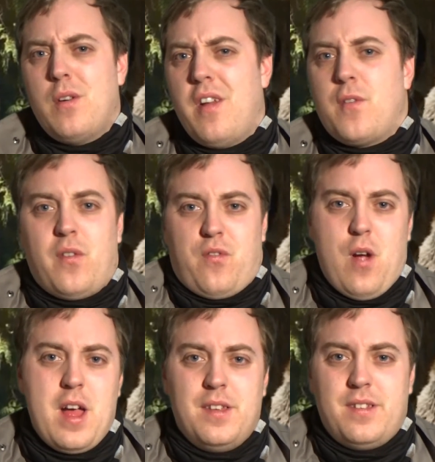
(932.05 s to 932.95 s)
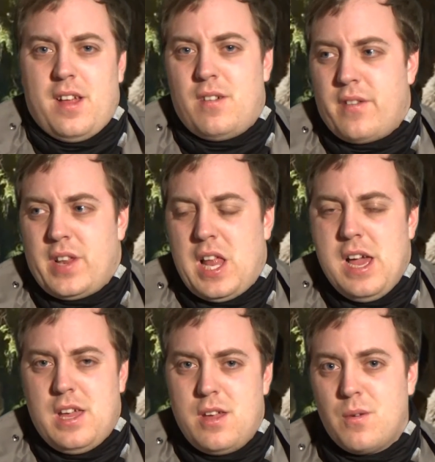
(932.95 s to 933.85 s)
we're never friends, I don't even
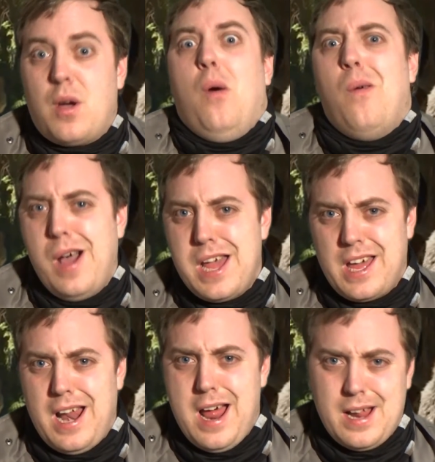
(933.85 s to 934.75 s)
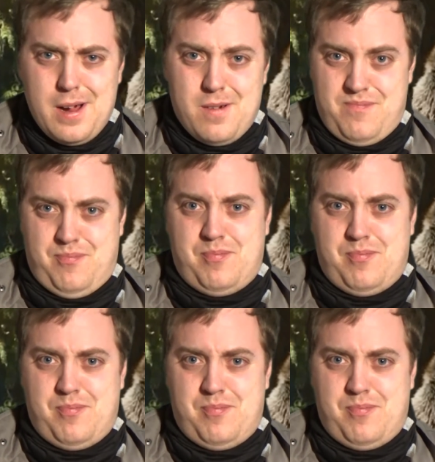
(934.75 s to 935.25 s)
like you, go away, get out of here.